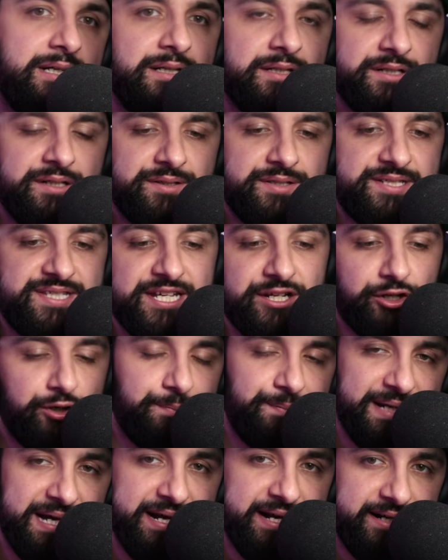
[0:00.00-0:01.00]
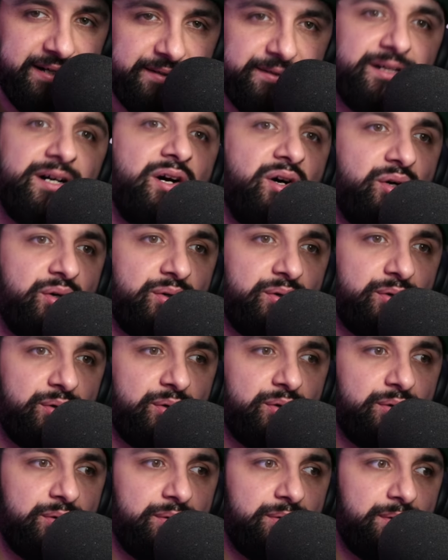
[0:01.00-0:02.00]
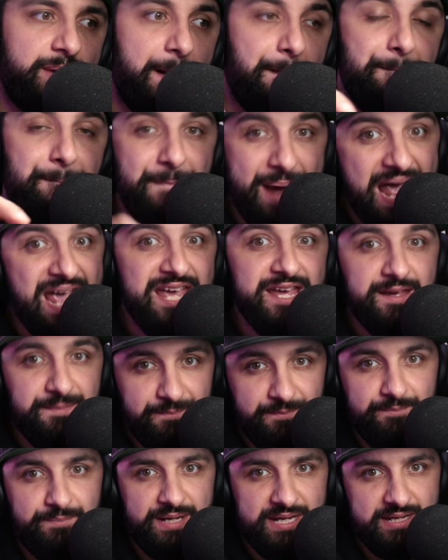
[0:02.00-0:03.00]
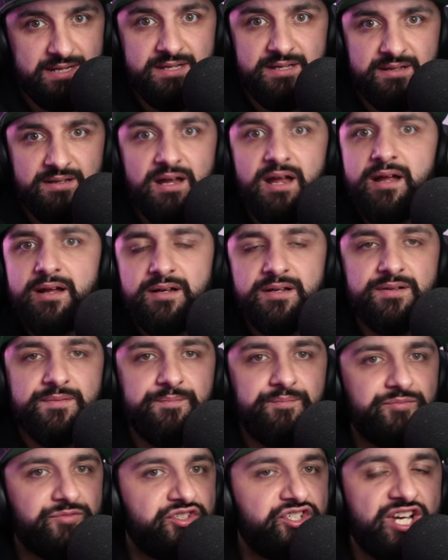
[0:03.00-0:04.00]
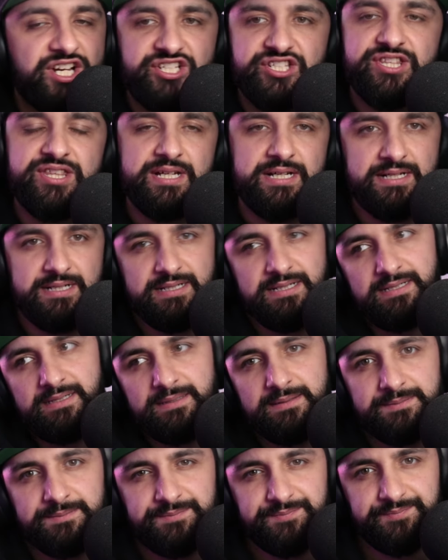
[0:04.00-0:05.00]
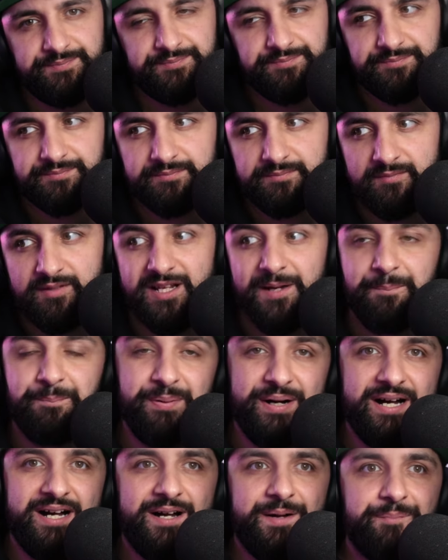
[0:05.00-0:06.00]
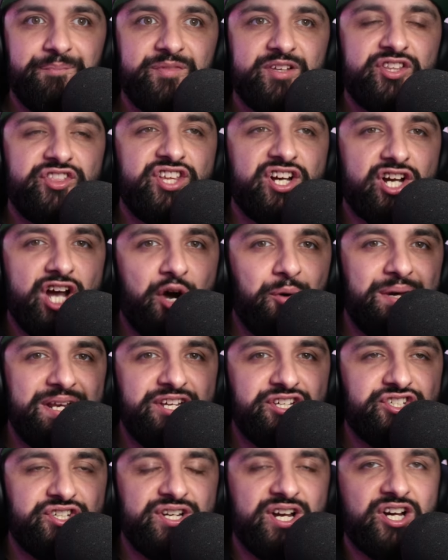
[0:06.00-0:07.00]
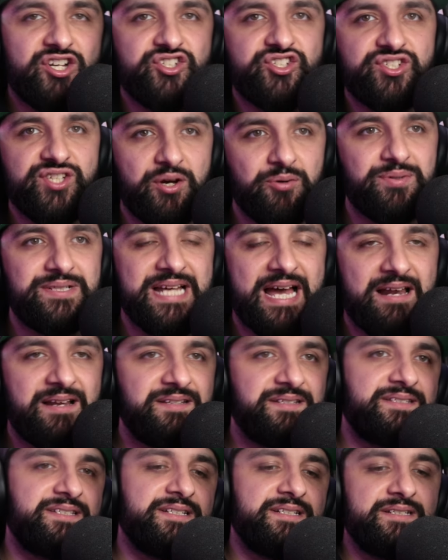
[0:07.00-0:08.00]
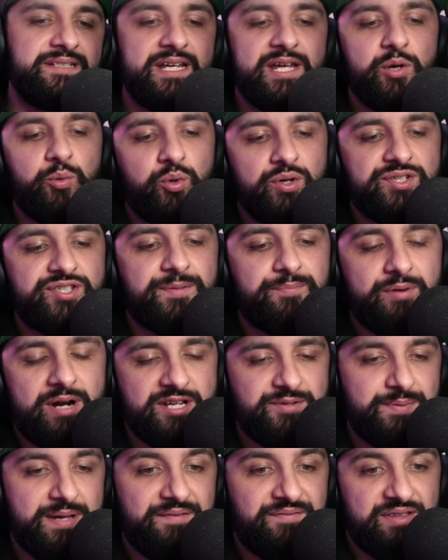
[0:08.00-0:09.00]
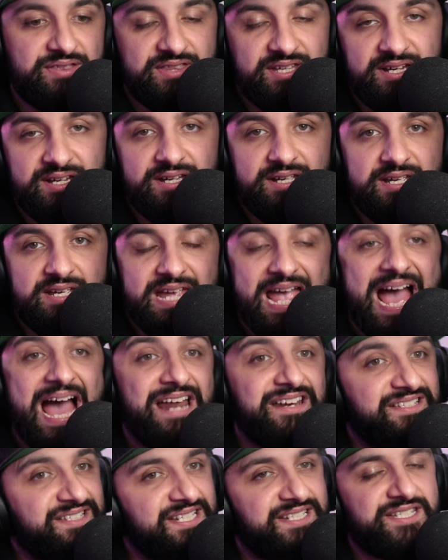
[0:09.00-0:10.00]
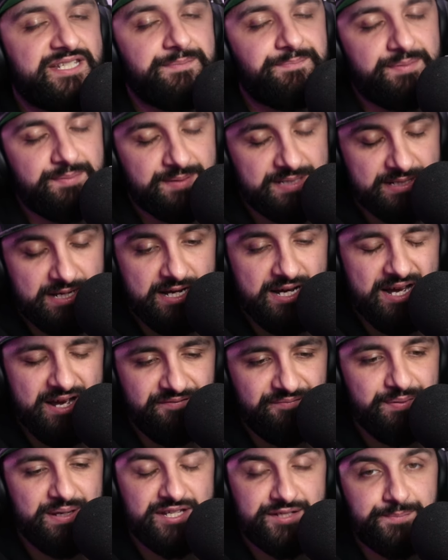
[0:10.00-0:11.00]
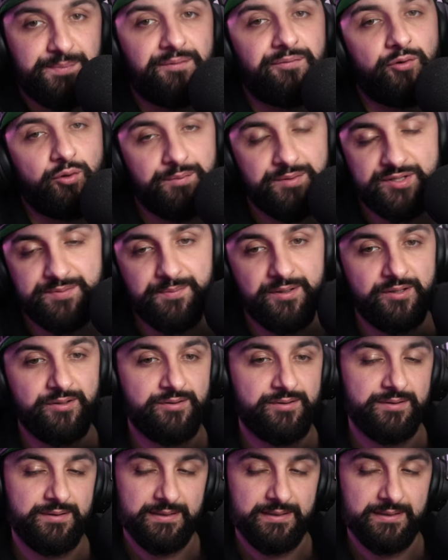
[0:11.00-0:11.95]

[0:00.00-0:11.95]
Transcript: The single player, maybe just 30. But the Coalition are so talented, it wouldn't surprise me ever. 30 and 60 uh, FPS performance mode.